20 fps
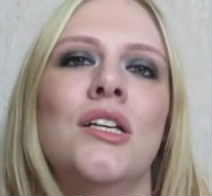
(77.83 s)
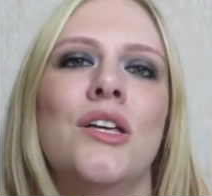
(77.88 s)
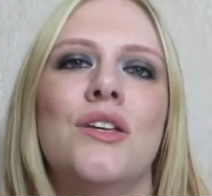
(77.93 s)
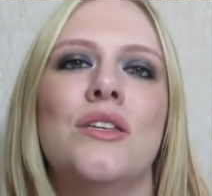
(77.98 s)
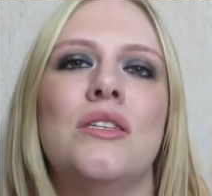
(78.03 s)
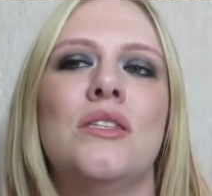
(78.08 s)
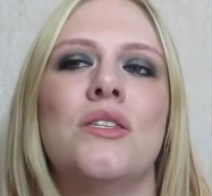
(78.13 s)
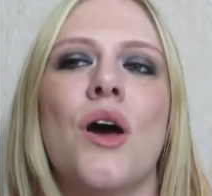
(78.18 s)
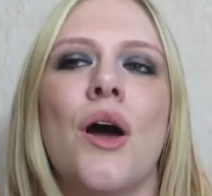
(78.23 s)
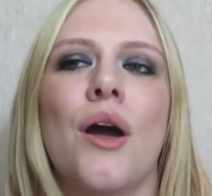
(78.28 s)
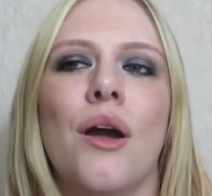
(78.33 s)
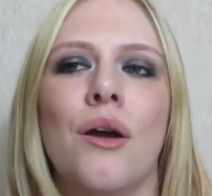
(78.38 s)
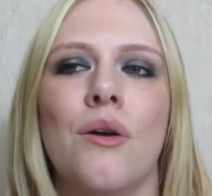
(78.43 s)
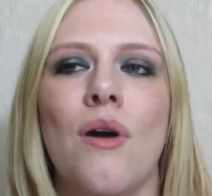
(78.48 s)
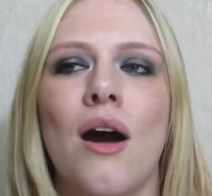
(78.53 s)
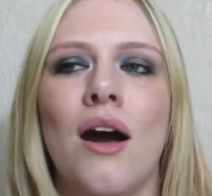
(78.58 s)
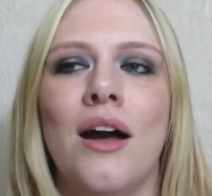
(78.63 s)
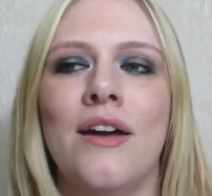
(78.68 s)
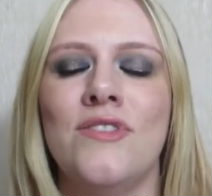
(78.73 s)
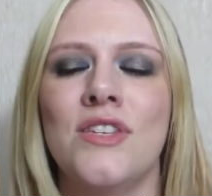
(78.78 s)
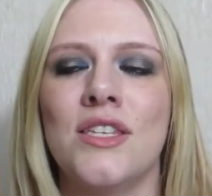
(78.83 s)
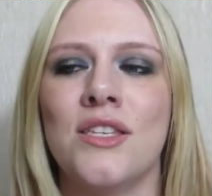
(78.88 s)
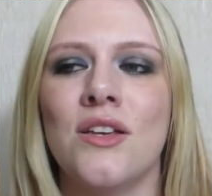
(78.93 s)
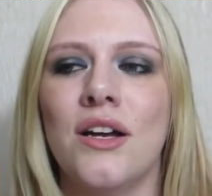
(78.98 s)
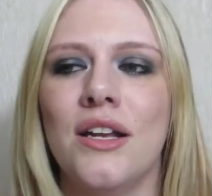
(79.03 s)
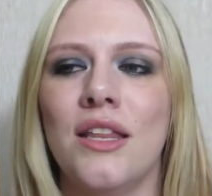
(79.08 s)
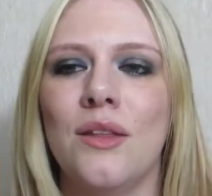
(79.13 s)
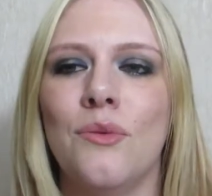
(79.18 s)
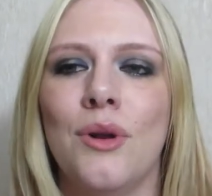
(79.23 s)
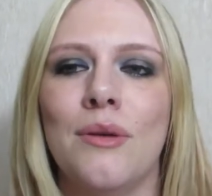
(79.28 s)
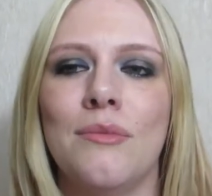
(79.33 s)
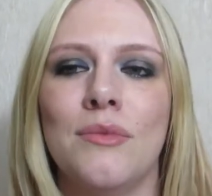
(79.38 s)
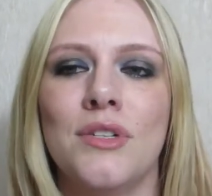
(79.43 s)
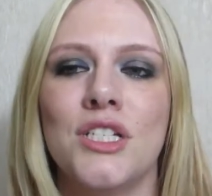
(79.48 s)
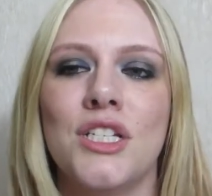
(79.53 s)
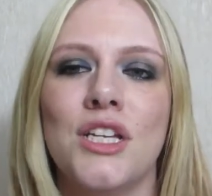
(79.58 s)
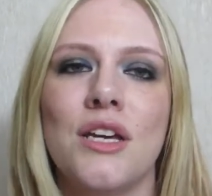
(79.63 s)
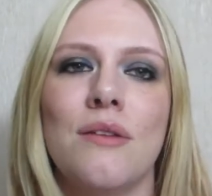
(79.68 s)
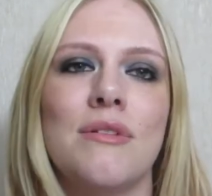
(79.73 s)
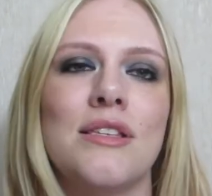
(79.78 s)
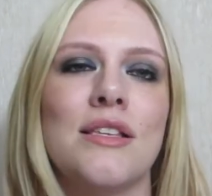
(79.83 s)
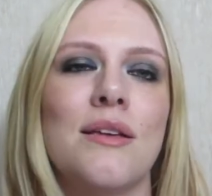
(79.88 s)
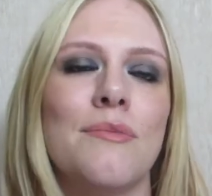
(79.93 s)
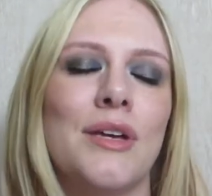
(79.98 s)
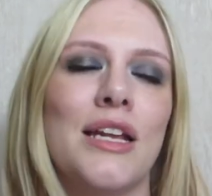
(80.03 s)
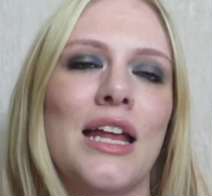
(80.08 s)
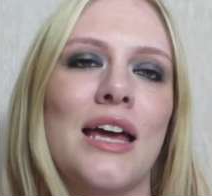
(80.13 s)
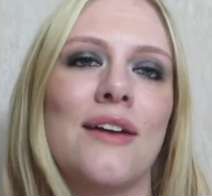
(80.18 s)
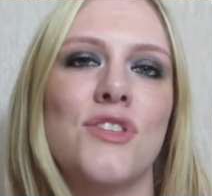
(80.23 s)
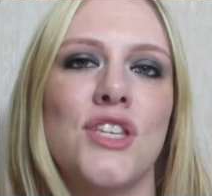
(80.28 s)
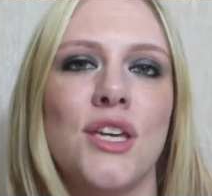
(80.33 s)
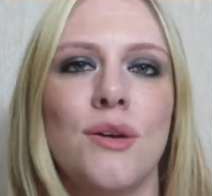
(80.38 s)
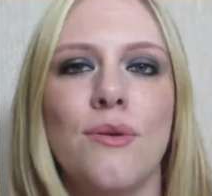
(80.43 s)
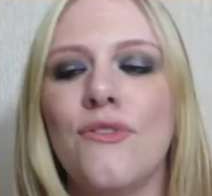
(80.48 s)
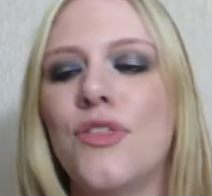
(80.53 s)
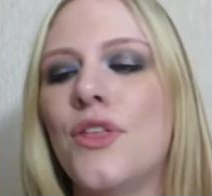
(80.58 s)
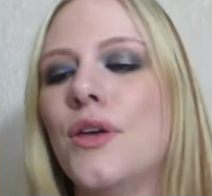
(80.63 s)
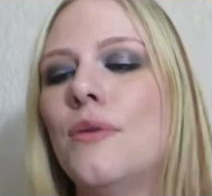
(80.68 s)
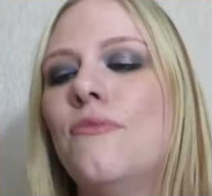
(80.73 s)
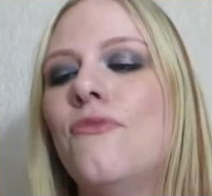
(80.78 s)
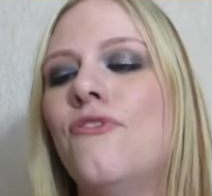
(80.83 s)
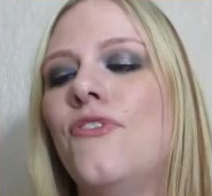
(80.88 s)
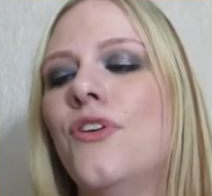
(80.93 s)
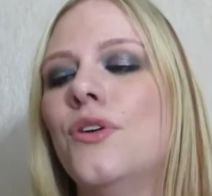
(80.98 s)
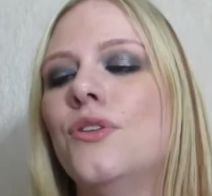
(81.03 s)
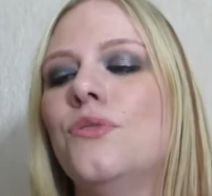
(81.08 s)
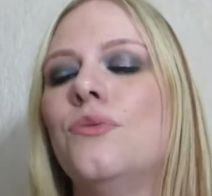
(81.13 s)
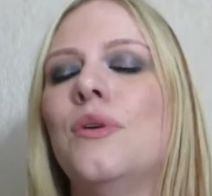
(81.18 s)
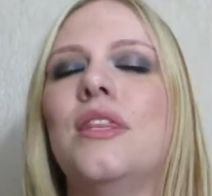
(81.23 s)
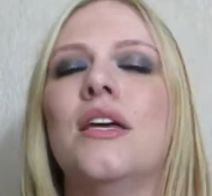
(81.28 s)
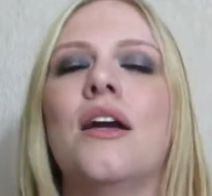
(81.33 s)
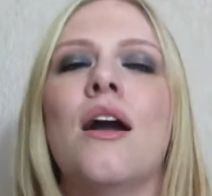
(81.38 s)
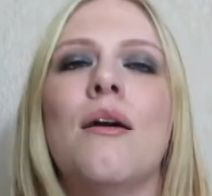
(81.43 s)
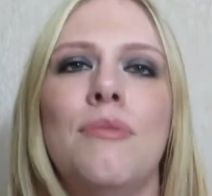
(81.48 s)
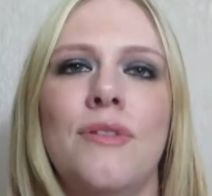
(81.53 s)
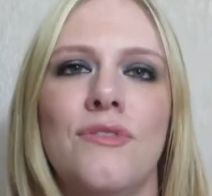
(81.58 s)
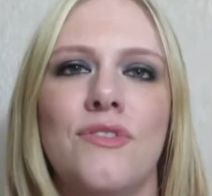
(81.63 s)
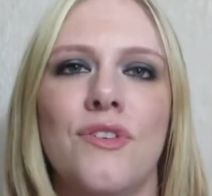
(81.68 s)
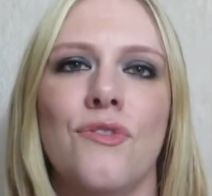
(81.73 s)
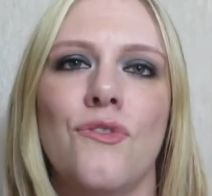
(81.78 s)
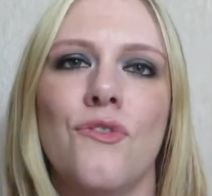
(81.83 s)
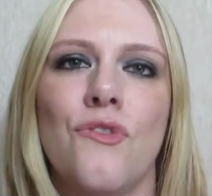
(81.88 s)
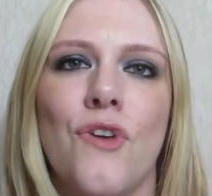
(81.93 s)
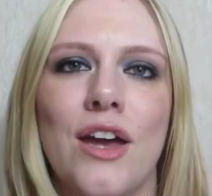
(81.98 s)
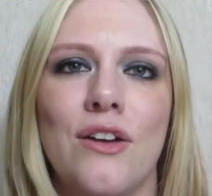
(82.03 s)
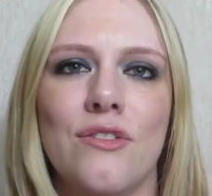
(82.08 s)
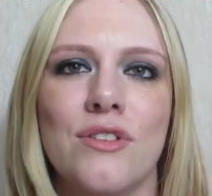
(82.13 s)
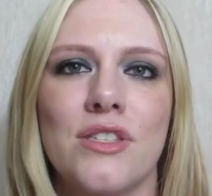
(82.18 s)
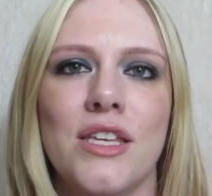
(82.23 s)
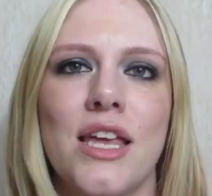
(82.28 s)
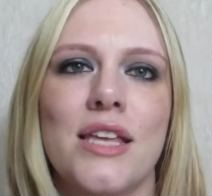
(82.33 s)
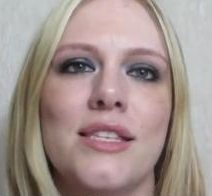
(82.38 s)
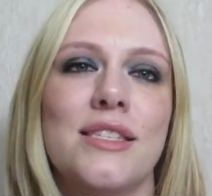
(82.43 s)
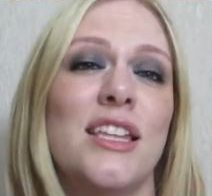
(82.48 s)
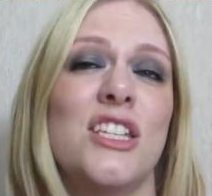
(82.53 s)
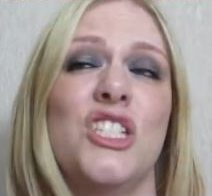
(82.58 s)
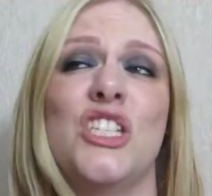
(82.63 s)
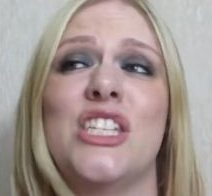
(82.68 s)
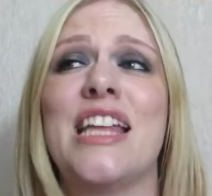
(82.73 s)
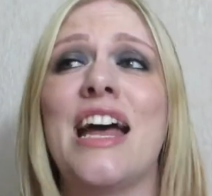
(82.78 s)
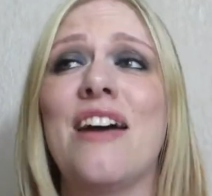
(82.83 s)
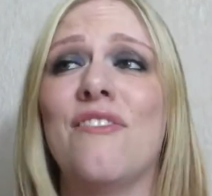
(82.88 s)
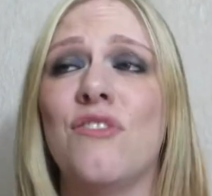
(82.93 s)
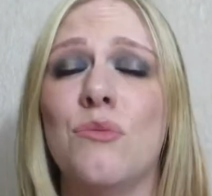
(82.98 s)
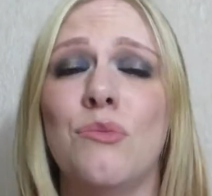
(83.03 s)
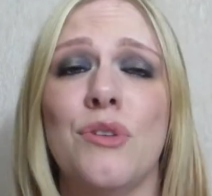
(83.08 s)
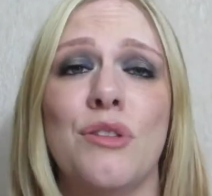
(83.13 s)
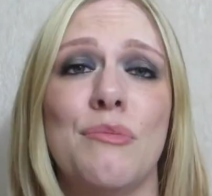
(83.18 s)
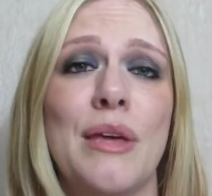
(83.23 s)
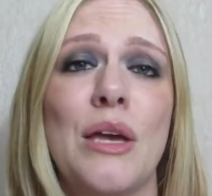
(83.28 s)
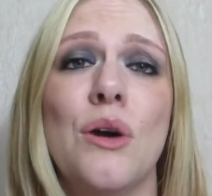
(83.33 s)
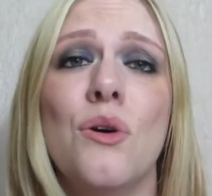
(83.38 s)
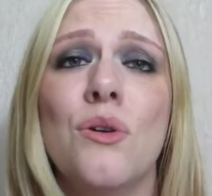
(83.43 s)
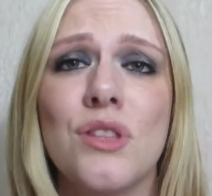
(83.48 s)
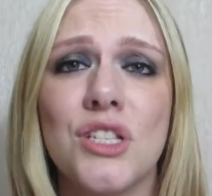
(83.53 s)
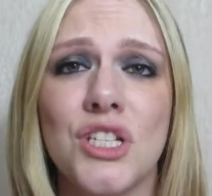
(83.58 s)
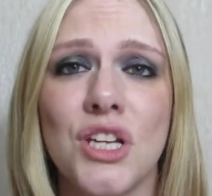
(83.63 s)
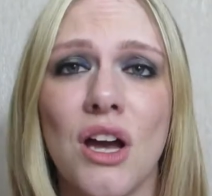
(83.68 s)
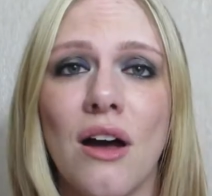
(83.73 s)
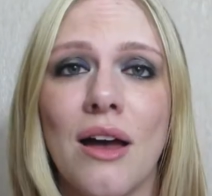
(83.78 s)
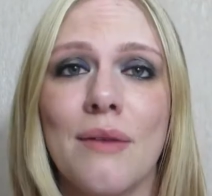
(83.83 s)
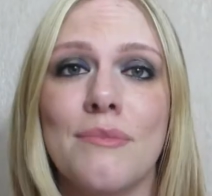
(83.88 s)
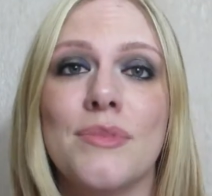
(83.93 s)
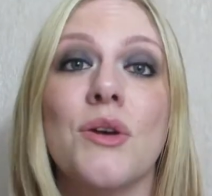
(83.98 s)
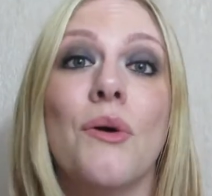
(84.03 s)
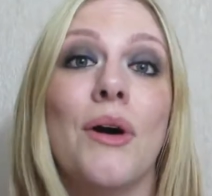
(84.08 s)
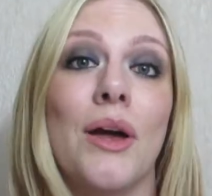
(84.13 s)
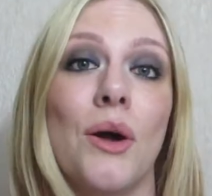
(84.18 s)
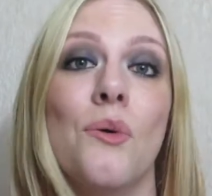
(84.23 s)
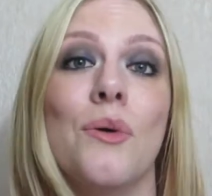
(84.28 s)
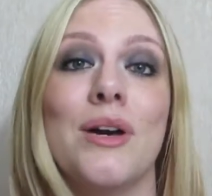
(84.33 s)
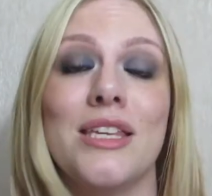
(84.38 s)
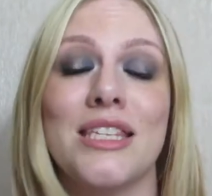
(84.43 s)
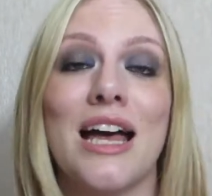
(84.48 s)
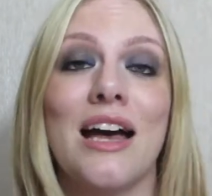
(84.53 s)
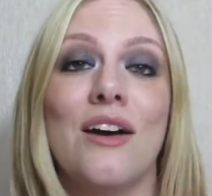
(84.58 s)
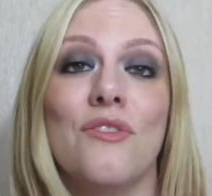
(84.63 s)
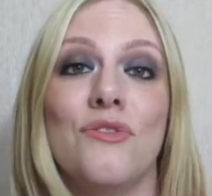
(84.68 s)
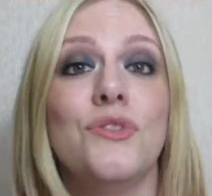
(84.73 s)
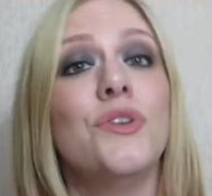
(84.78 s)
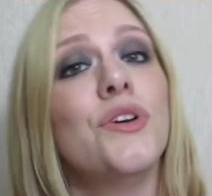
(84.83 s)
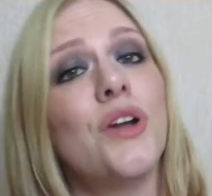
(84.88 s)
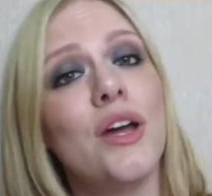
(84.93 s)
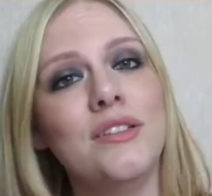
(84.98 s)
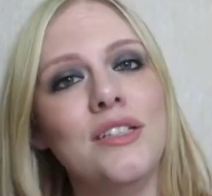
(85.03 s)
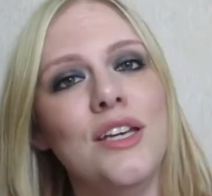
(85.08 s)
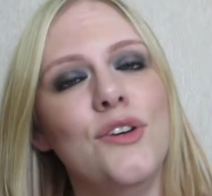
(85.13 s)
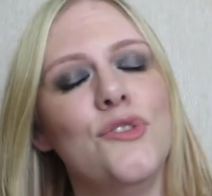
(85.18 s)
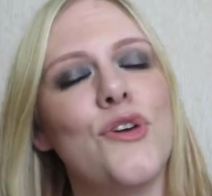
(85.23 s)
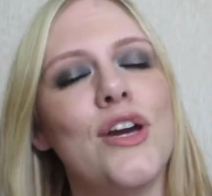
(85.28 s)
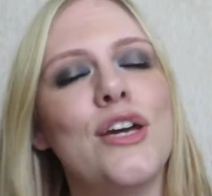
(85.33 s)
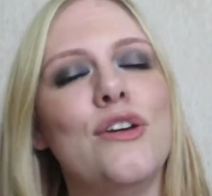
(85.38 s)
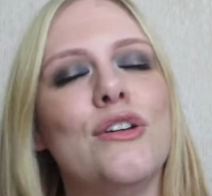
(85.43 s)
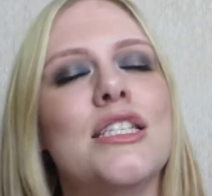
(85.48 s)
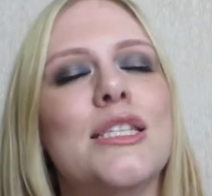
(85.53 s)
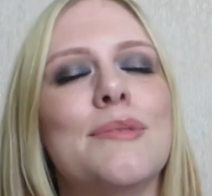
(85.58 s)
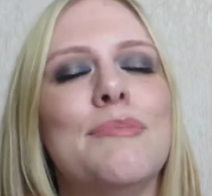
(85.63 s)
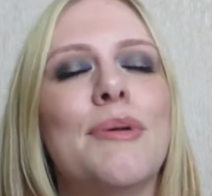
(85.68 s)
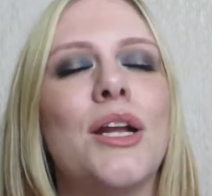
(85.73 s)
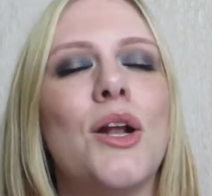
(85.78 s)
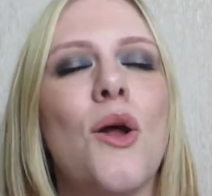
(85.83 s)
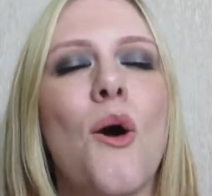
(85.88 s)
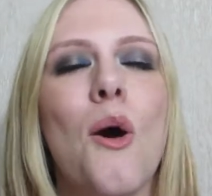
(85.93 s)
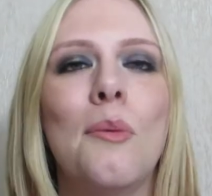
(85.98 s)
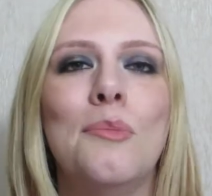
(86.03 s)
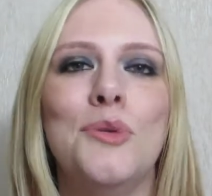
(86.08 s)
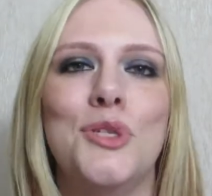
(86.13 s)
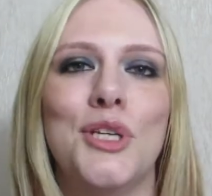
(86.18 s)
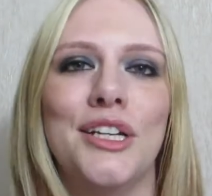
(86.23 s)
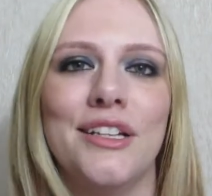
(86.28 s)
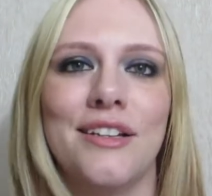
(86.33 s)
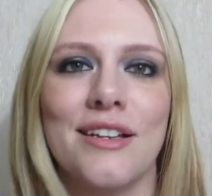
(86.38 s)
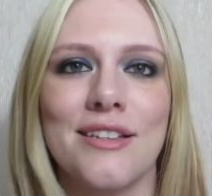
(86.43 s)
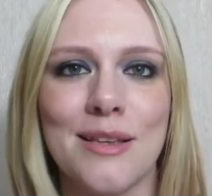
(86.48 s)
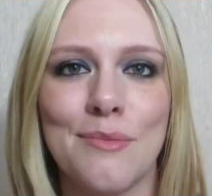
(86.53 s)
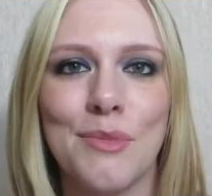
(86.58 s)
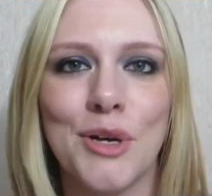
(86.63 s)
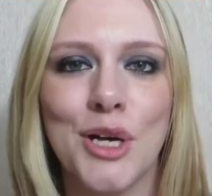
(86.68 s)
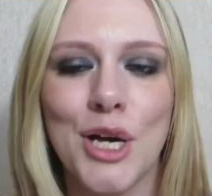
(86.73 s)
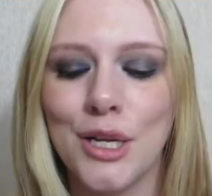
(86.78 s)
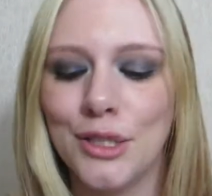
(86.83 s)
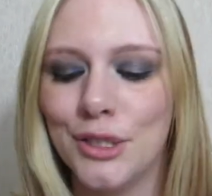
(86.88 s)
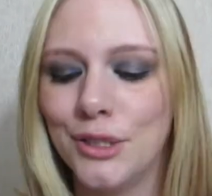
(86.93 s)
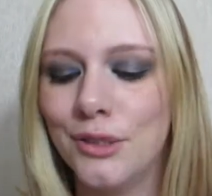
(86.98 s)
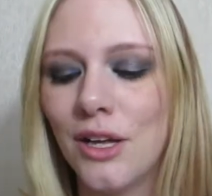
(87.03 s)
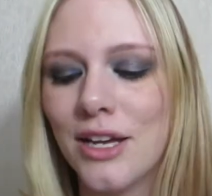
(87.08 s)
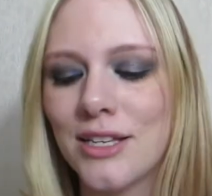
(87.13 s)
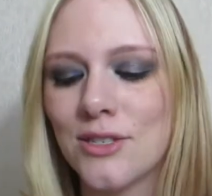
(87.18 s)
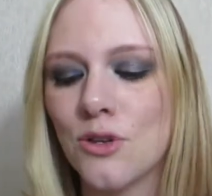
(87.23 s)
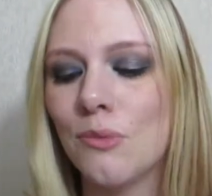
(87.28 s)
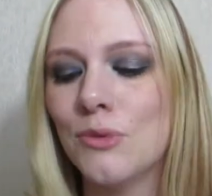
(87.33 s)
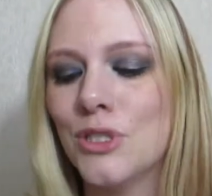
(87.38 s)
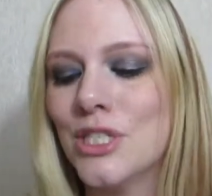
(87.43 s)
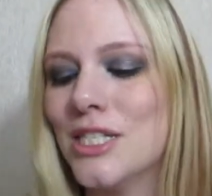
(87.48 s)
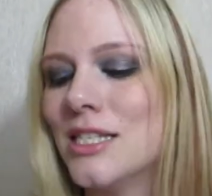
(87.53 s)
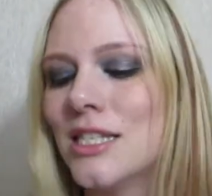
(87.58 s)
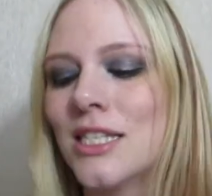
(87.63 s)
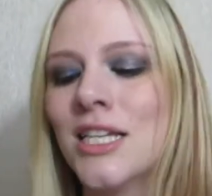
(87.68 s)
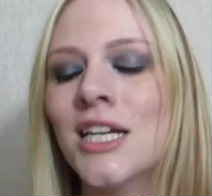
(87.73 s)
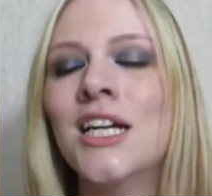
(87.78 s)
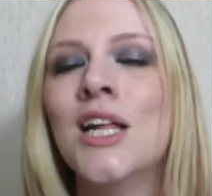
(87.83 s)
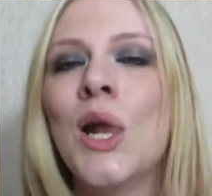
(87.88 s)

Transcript: So I've decided that what I'm going to do is I'm going to have two of them filled with a couple of different fragrances and then just have them with me all the time. So I always have not only a fragrance but an option, because I'm a girl who likes options.